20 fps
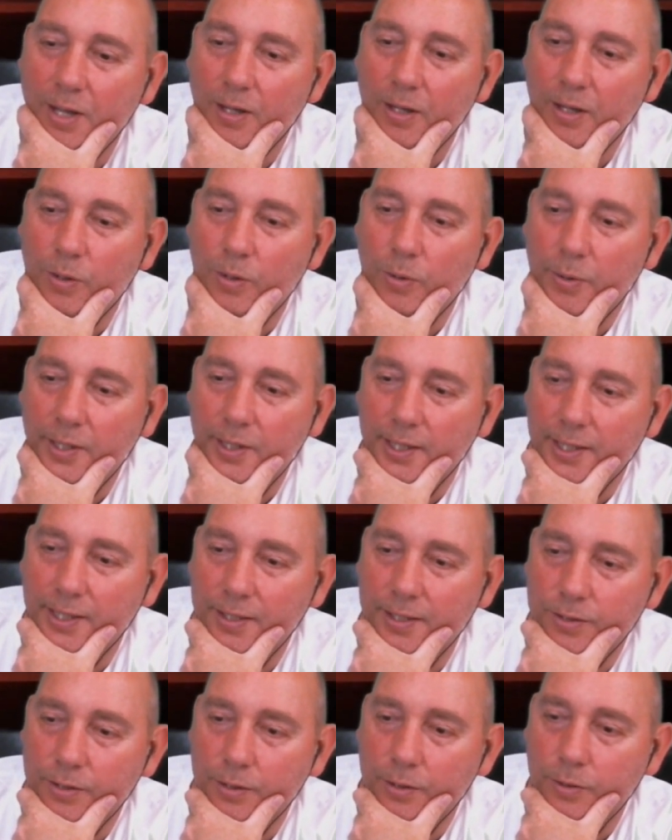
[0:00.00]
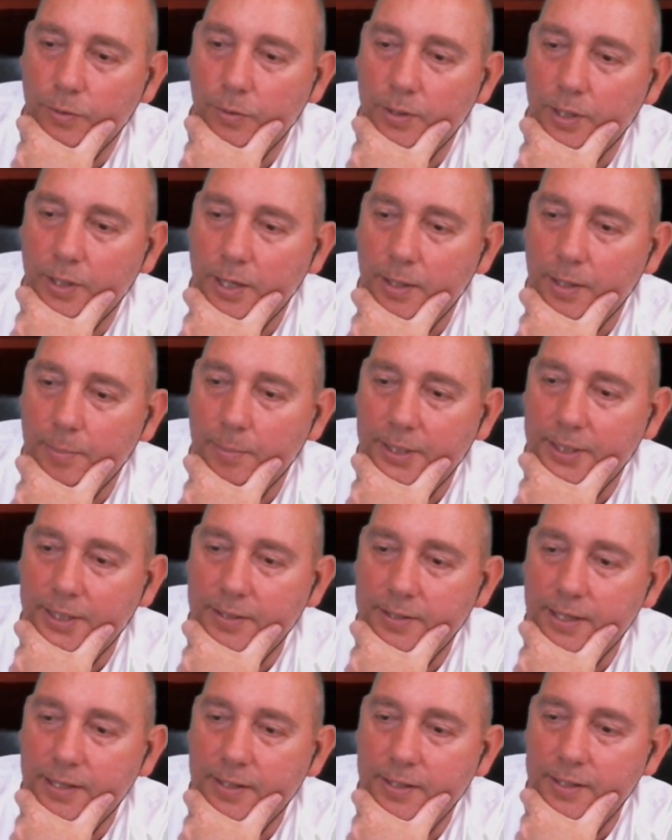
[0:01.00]
Okay, so please
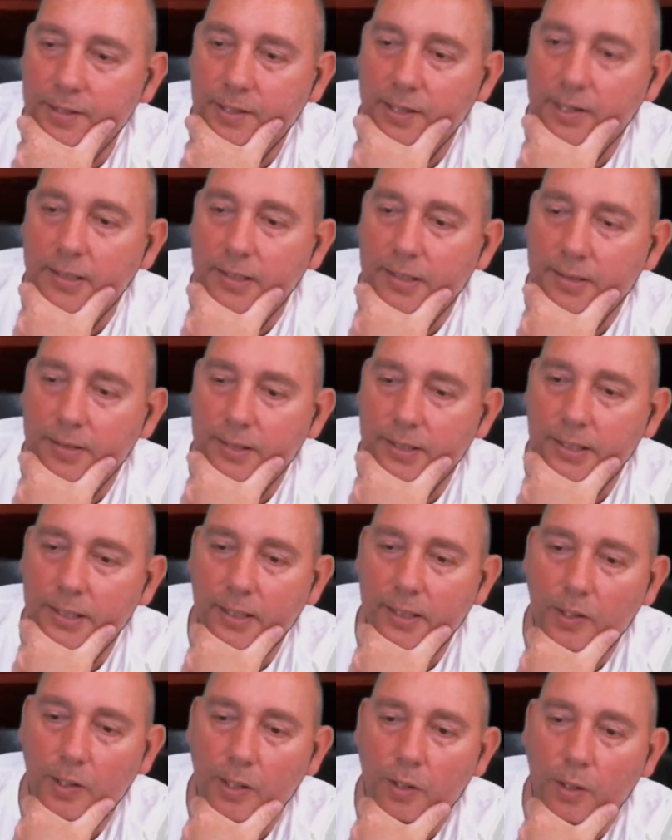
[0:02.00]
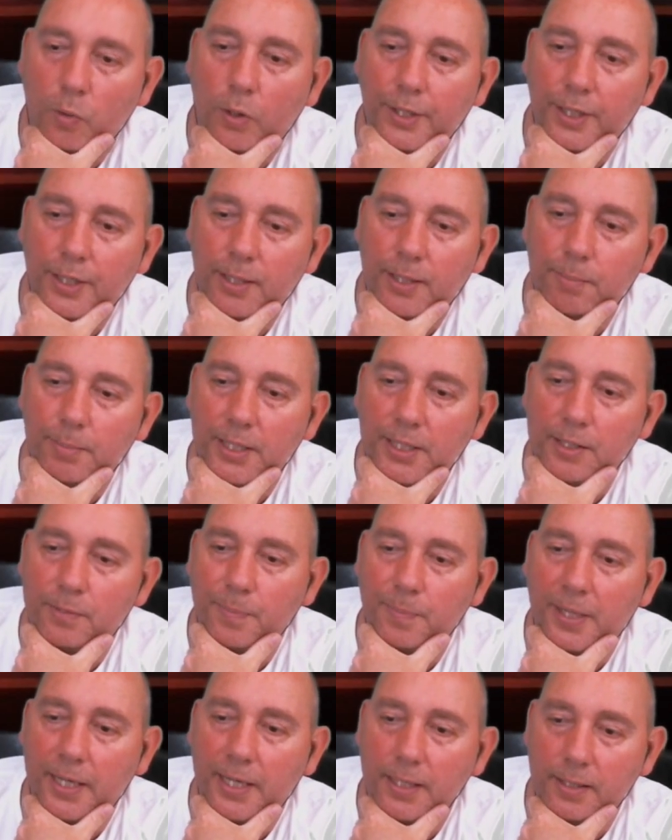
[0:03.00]
ask Anthony what he means
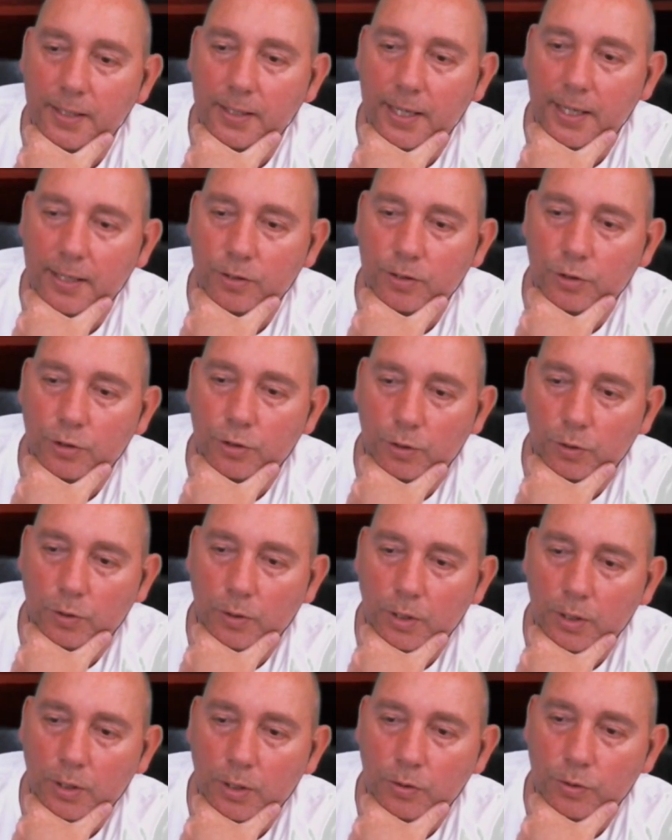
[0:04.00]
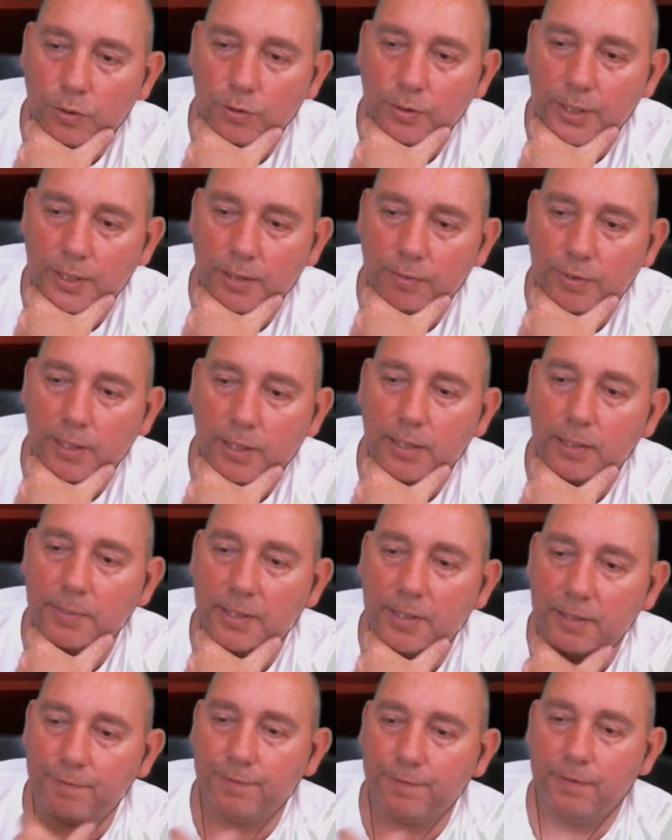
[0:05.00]
by next to. Does he really
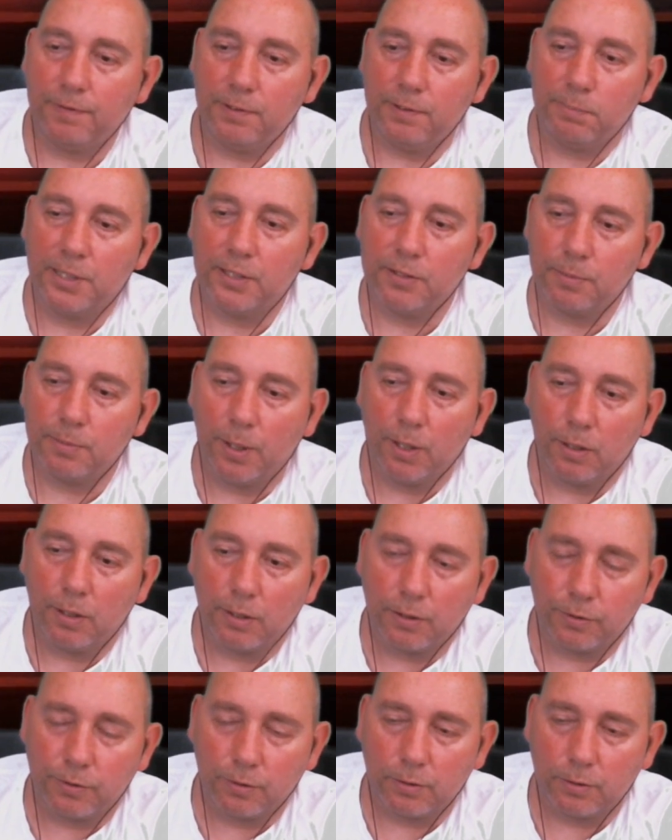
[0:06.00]
mean 50 miles apart?